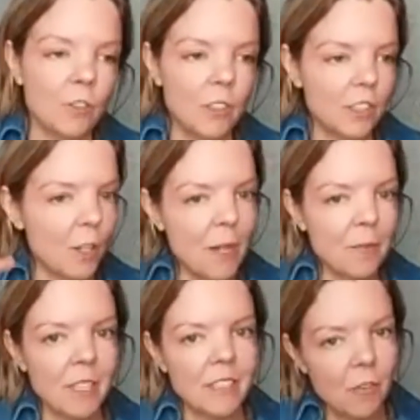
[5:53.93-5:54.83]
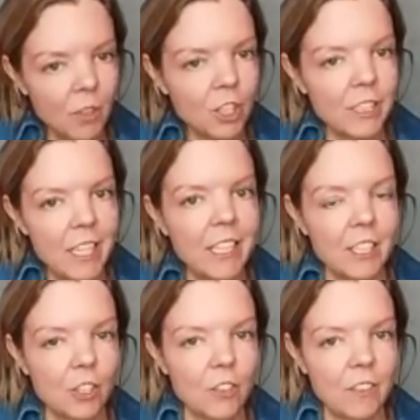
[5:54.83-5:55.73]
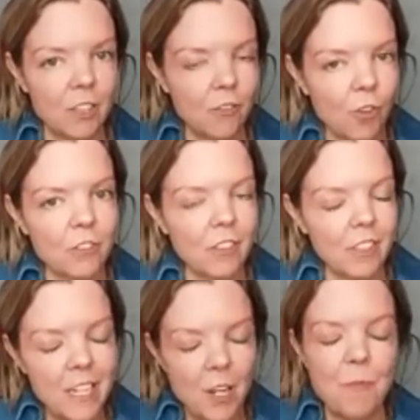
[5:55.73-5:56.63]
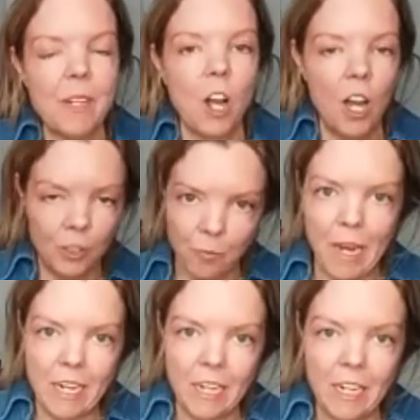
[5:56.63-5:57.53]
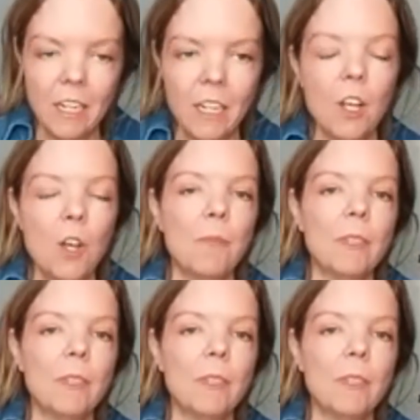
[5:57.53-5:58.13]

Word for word: So sometimes I say, well, just hitting the cervix forcefully can be cause pain, mm.